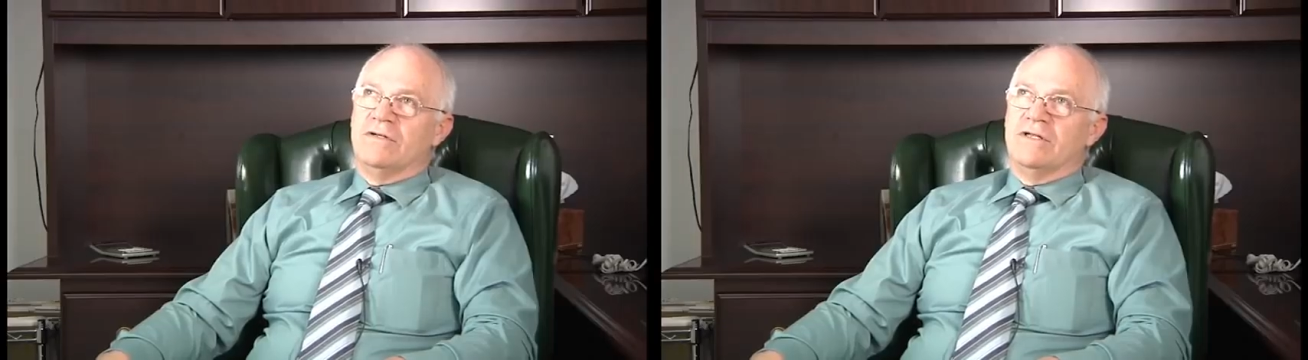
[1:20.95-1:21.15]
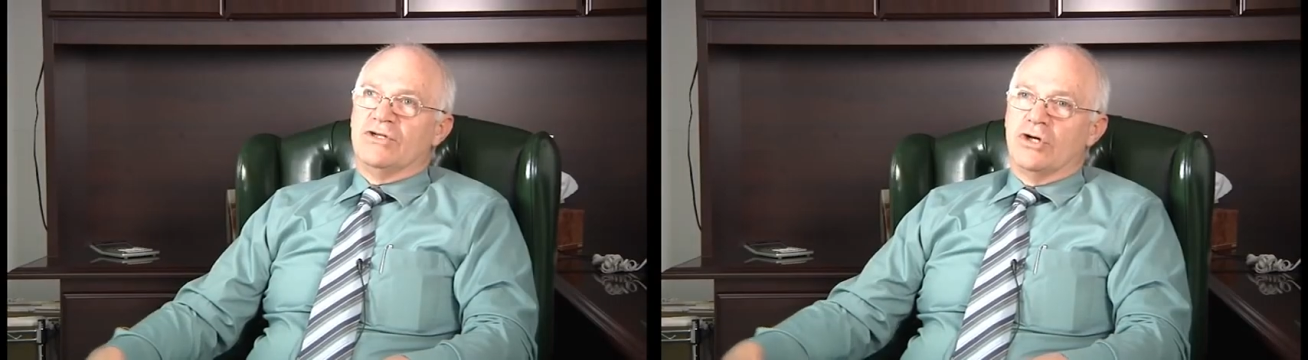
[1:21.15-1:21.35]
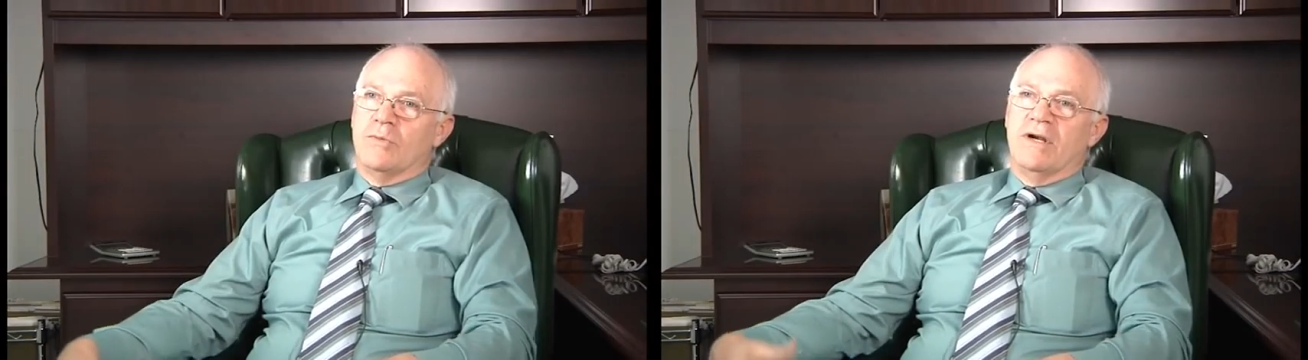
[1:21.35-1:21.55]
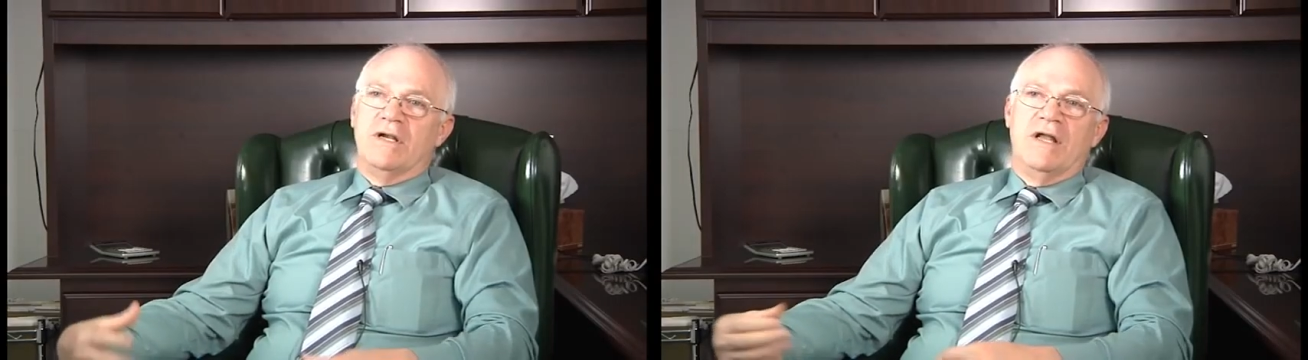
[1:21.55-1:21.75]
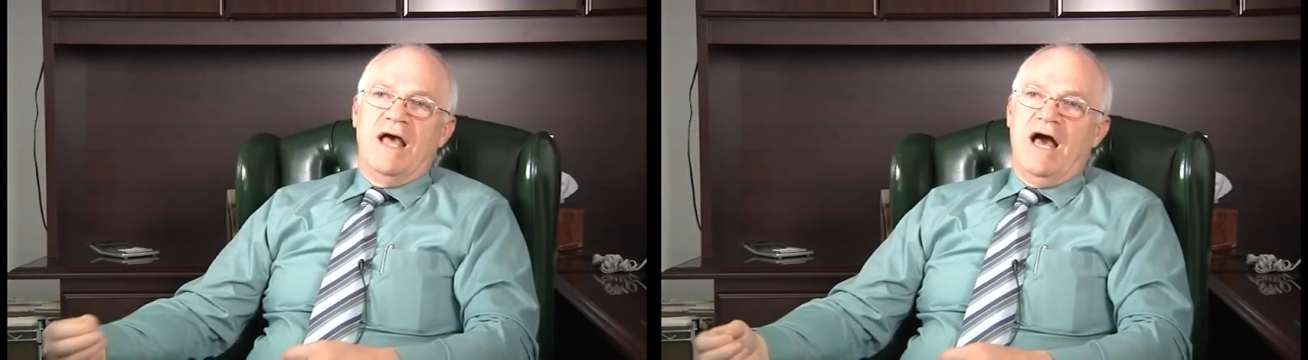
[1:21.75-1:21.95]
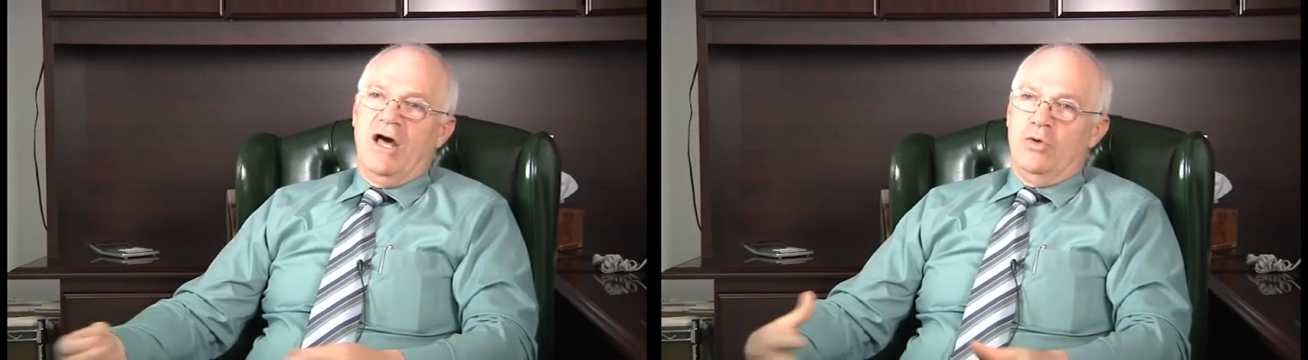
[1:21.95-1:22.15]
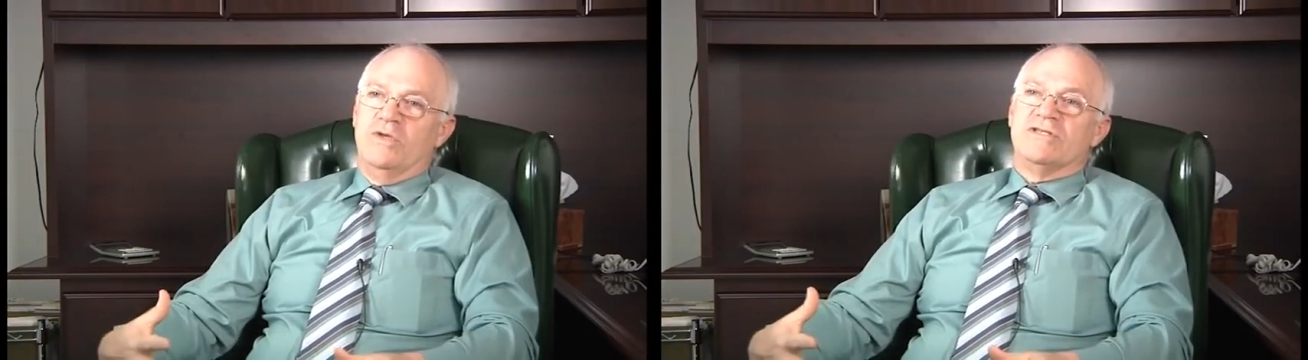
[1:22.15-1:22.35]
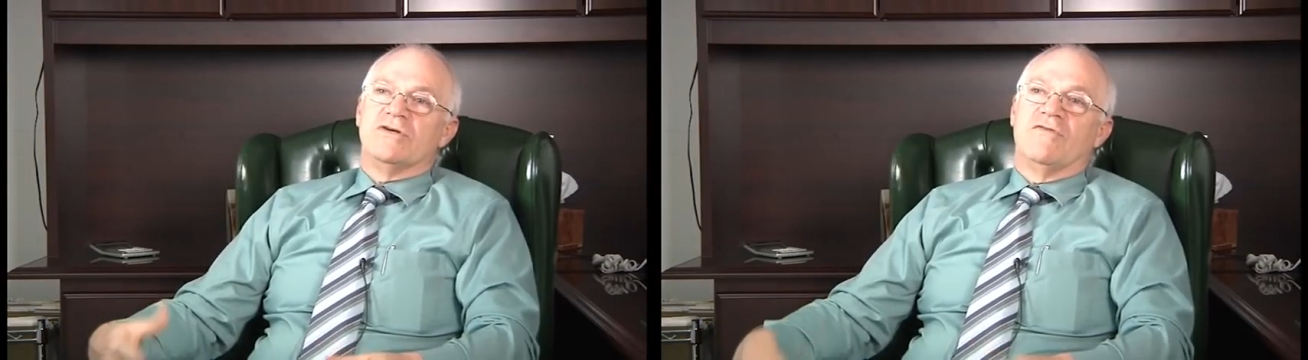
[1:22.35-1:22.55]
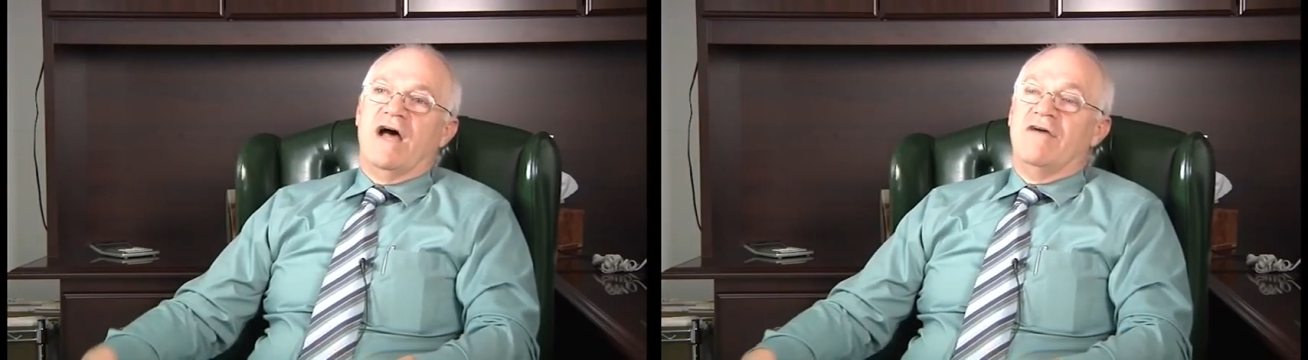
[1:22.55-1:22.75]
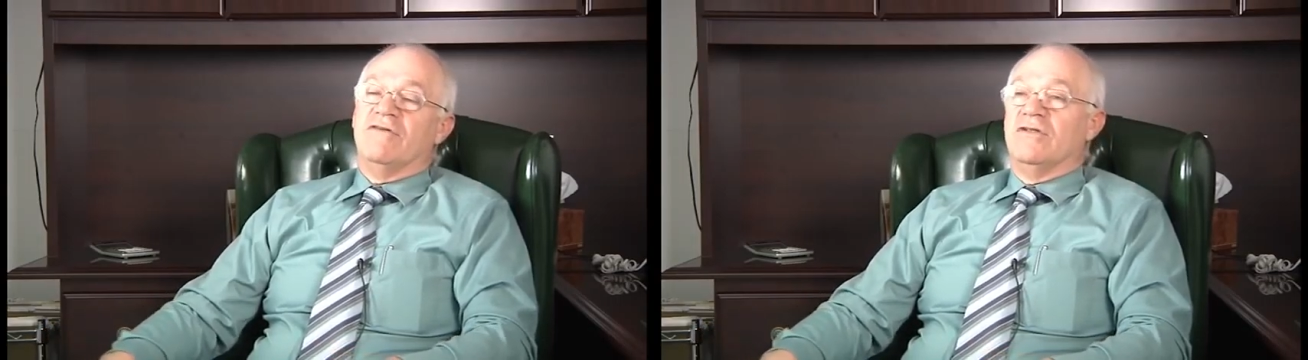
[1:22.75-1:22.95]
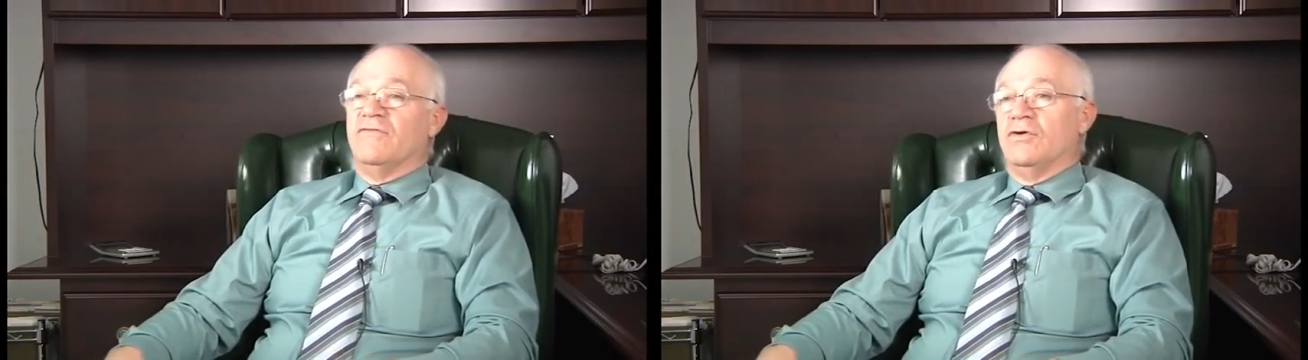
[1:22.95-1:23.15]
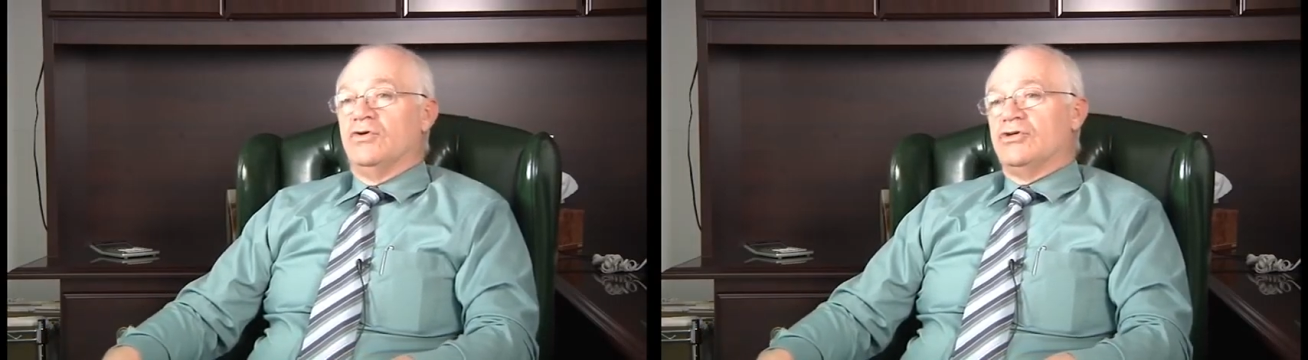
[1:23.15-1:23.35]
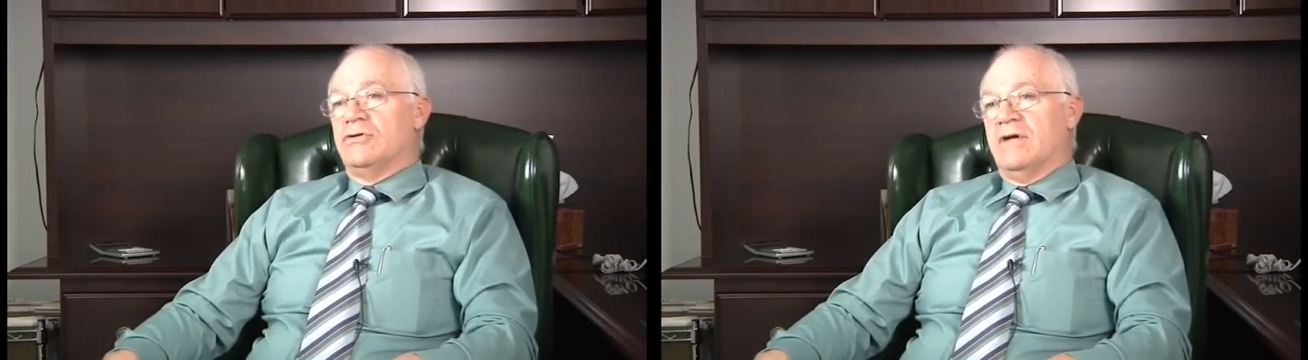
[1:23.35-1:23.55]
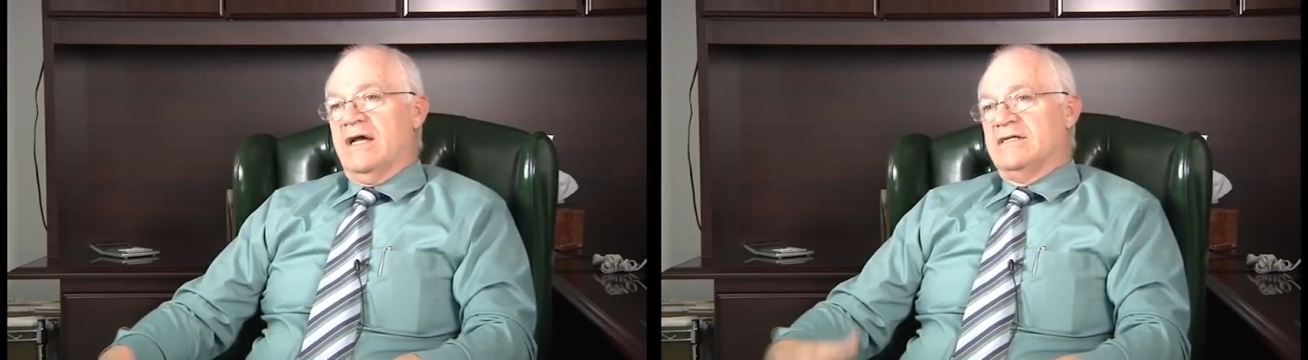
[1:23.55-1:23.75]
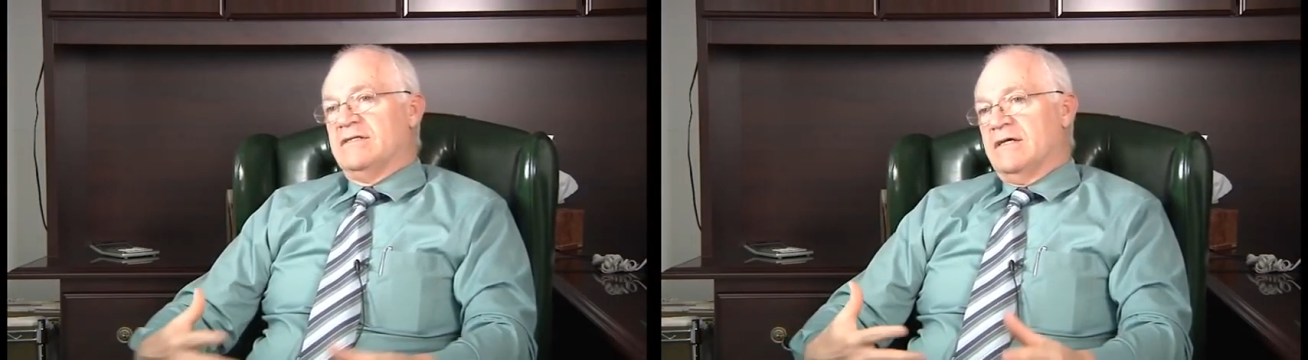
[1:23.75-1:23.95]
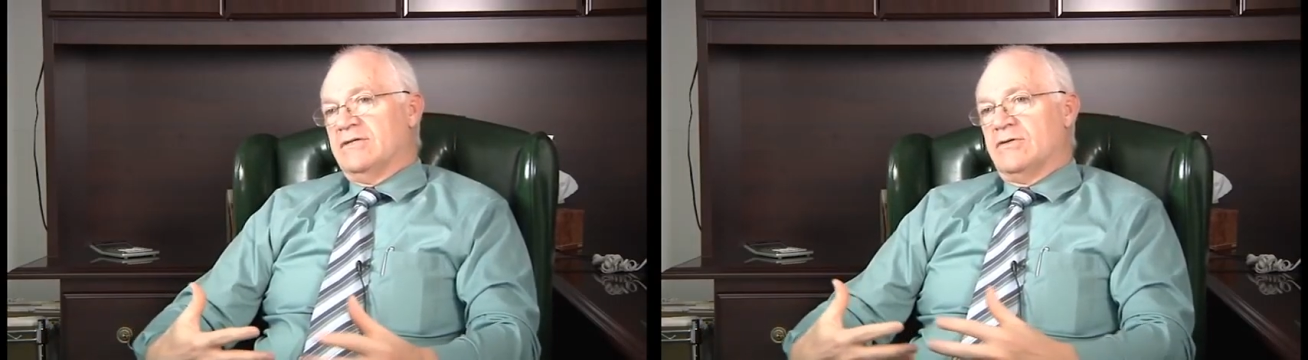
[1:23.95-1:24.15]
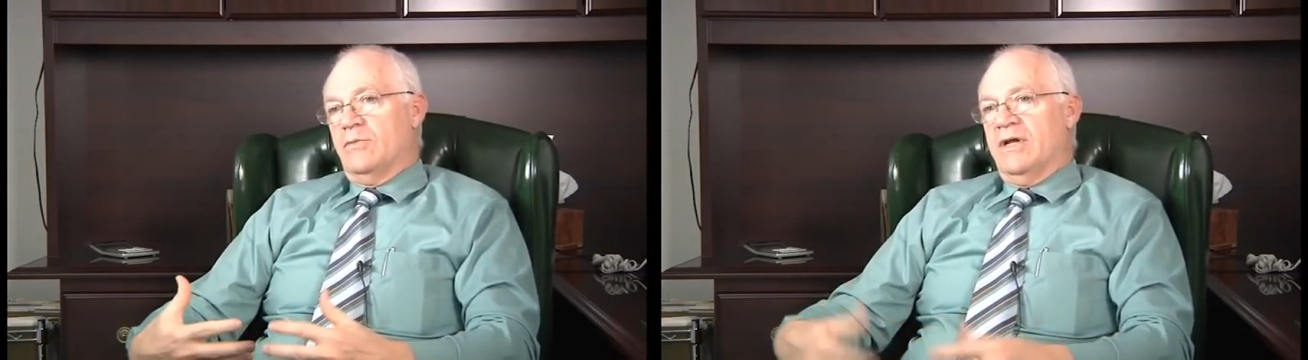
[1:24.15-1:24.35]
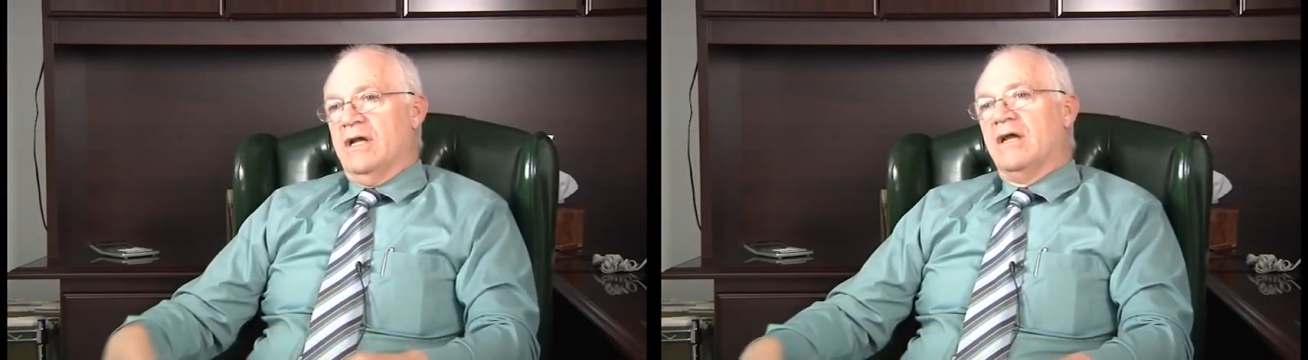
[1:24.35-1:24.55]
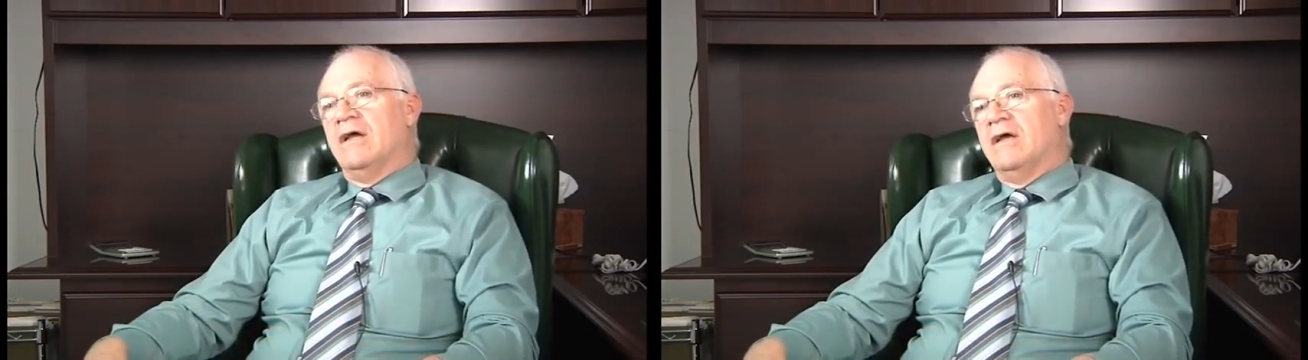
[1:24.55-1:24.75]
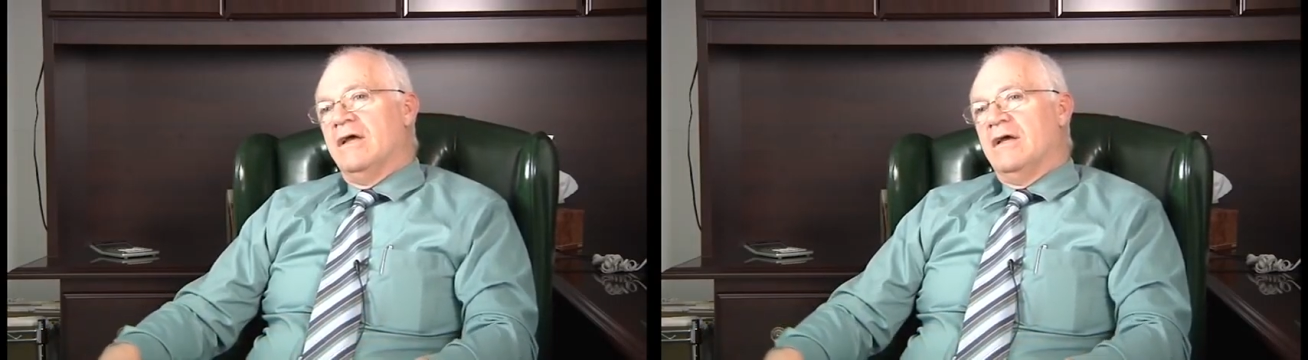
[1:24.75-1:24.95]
determine how do we survive in the future as things are being